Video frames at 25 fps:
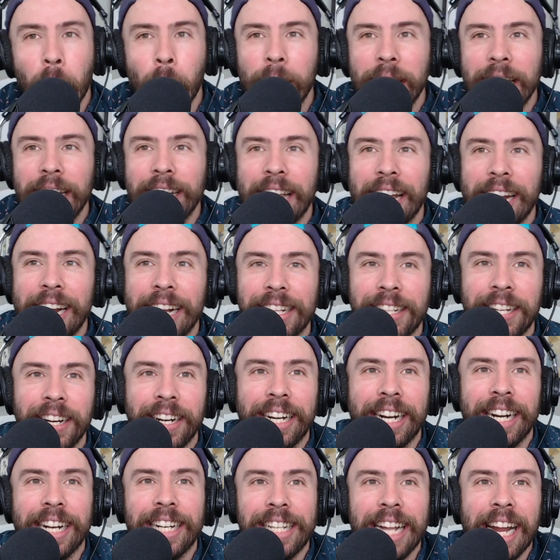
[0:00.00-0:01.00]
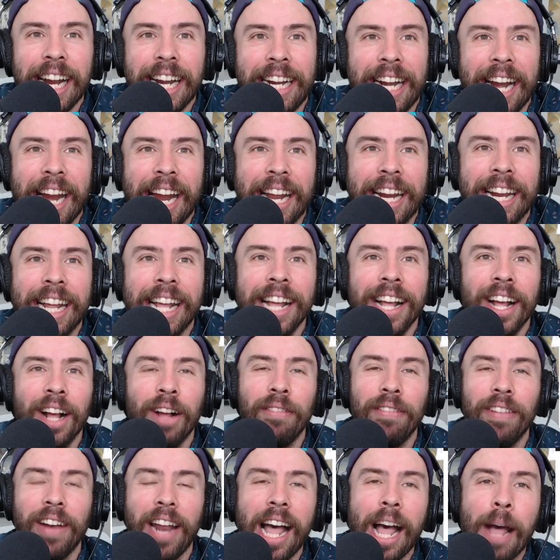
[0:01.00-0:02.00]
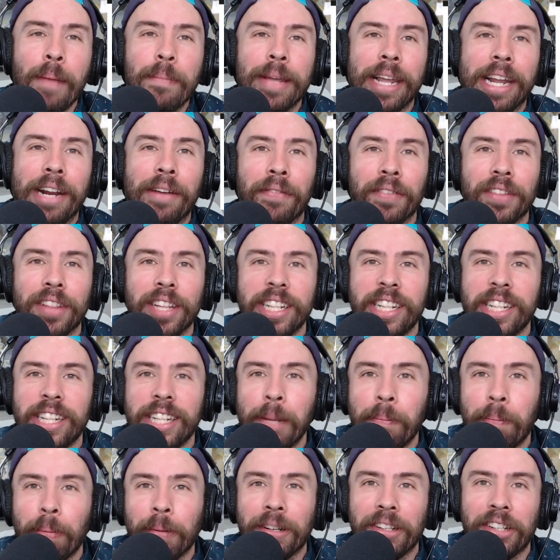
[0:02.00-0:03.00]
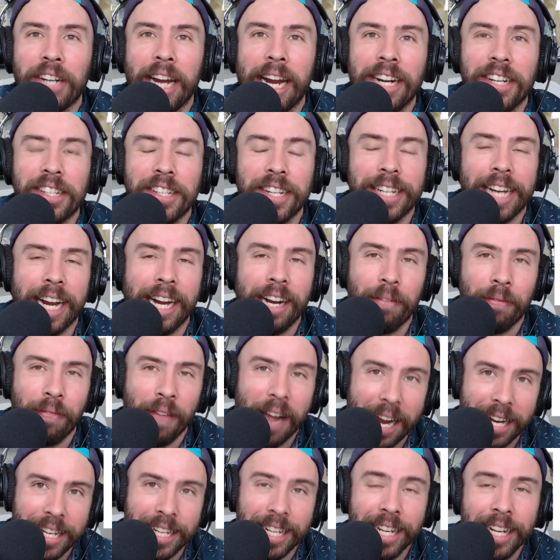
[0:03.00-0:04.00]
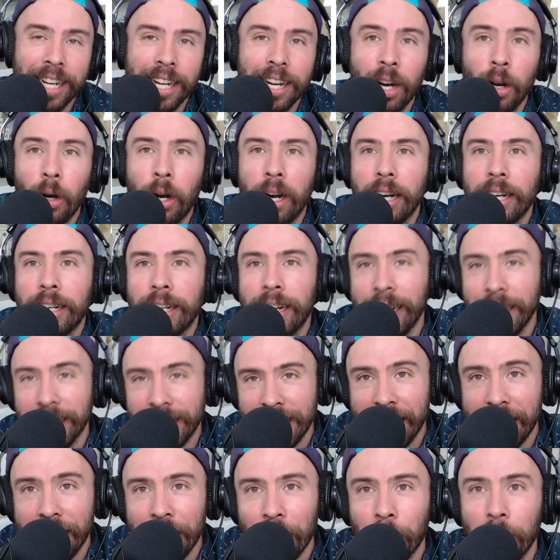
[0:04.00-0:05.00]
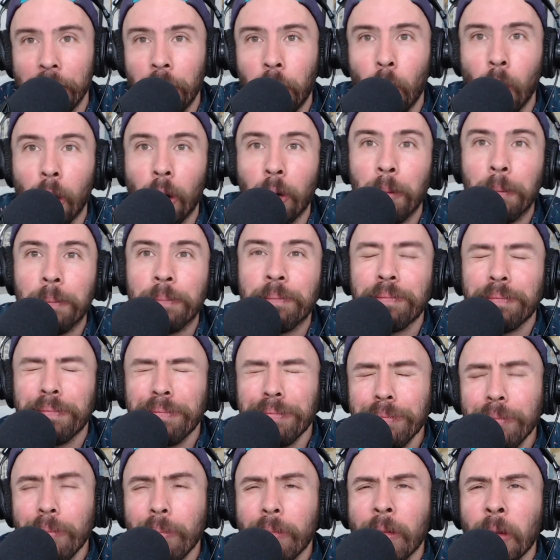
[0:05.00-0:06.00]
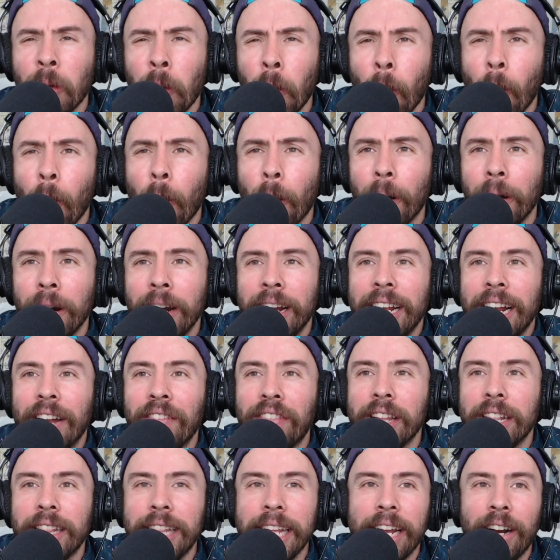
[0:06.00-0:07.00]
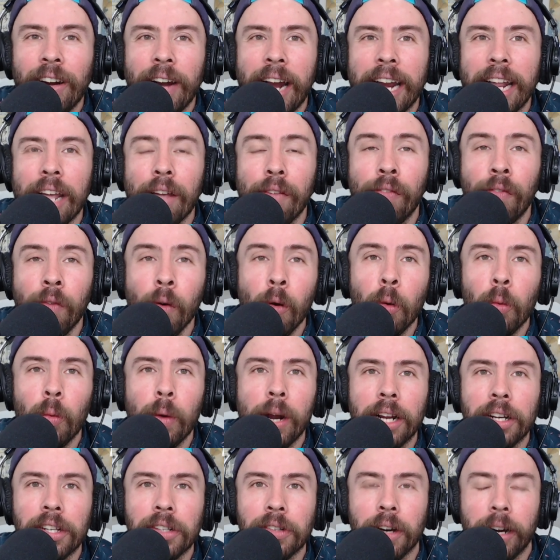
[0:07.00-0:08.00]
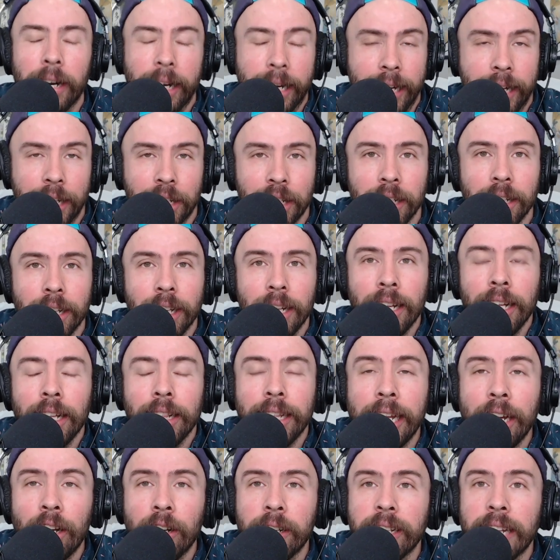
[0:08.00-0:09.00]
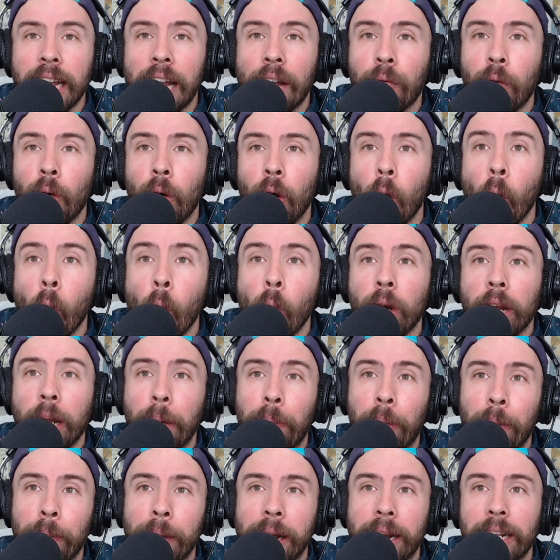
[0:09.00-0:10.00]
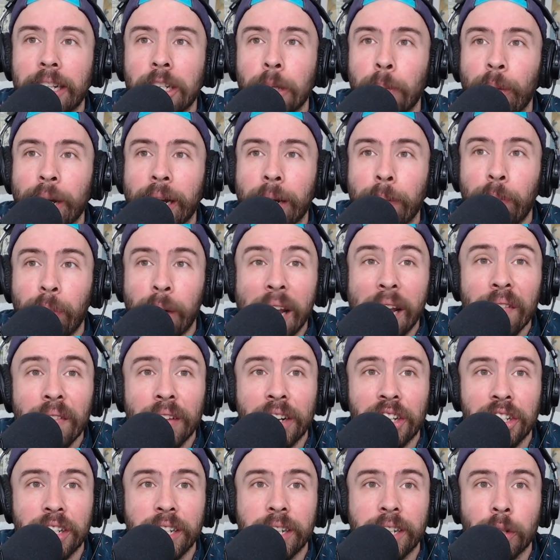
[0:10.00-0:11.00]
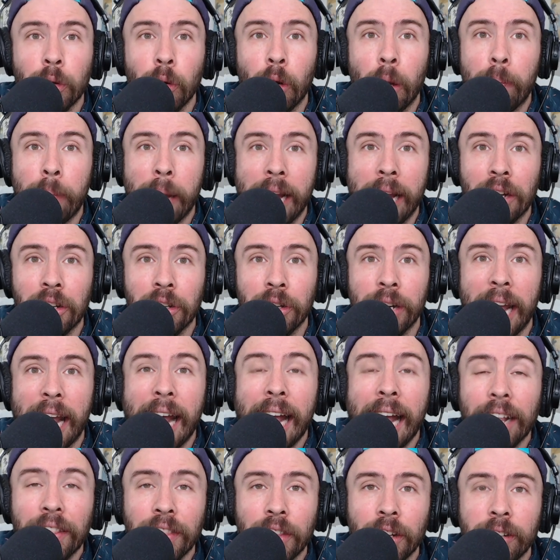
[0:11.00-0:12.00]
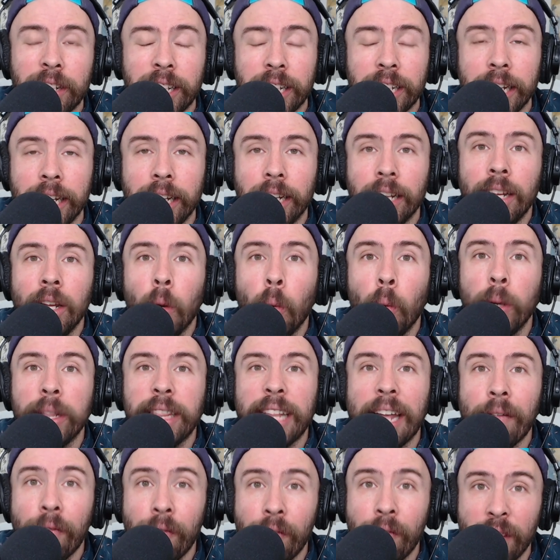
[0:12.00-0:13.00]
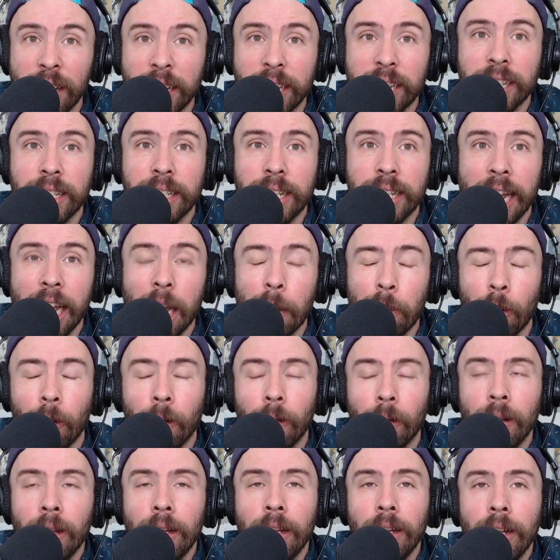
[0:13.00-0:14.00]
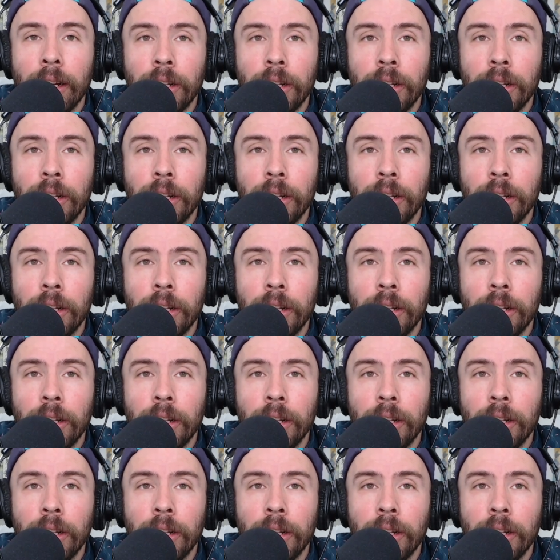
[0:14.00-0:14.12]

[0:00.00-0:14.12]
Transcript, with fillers: Noting that it took a decade of lobbying for the simple change to take effect. Continuing, quote, or if the theater had a full restaurant kitchen, theater staff were only permitted to bring beverages to a patron at their seat with a fixed table.